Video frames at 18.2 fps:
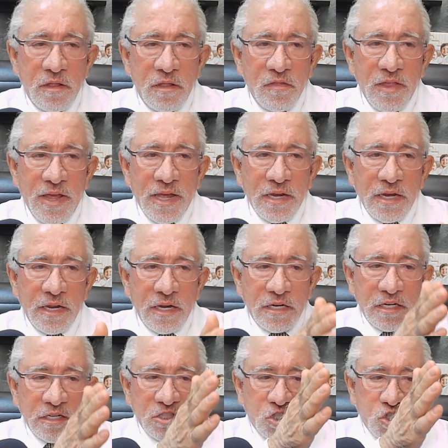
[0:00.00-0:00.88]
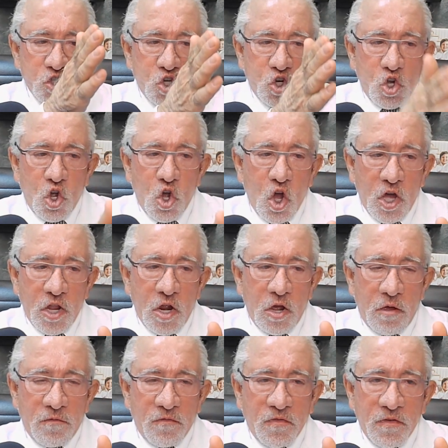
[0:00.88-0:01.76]
that it is cut
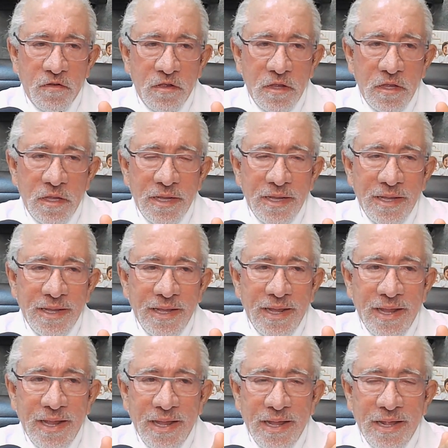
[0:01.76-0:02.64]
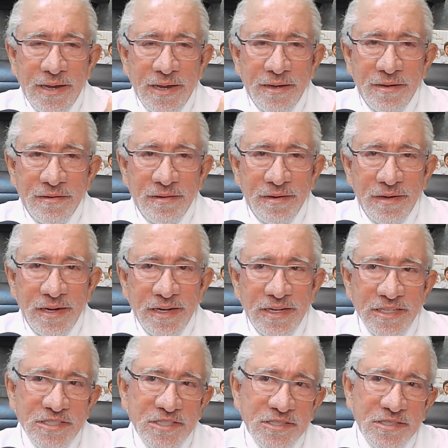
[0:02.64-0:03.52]
off, and it
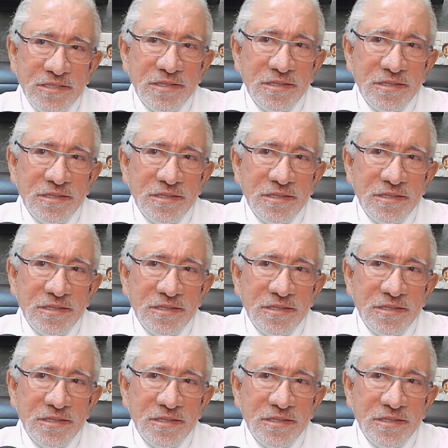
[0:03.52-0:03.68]
is